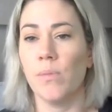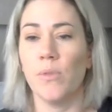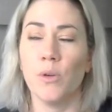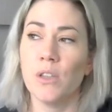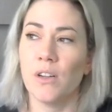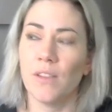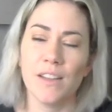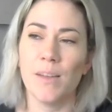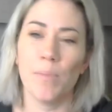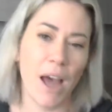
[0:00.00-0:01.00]
Those aren't
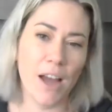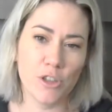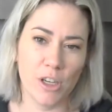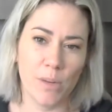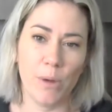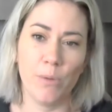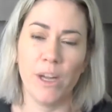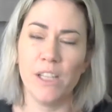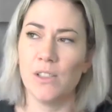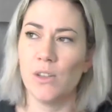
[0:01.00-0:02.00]
things I'm passionate about,
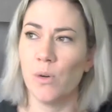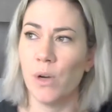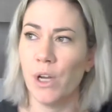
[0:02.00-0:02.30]
right? So